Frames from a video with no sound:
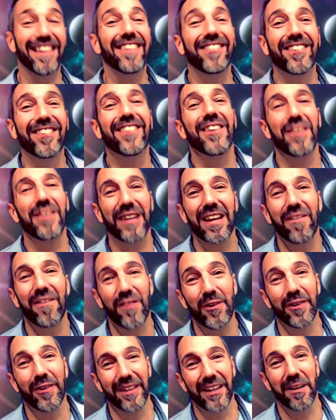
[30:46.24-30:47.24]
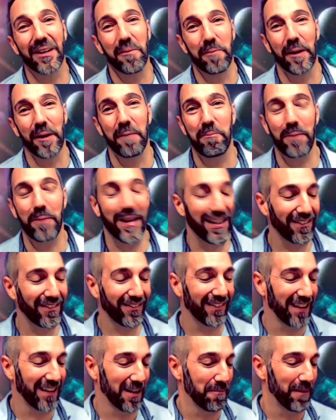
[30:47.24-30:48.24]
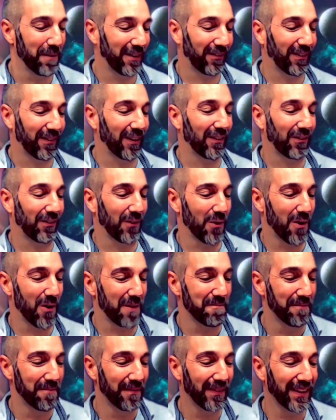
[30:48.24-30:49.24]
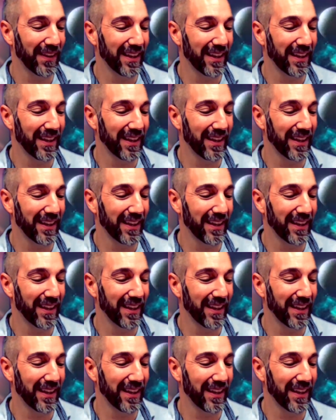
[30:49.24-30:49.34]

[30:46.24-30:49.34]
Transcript: this should give you a little bit of peace in the midst of the storm.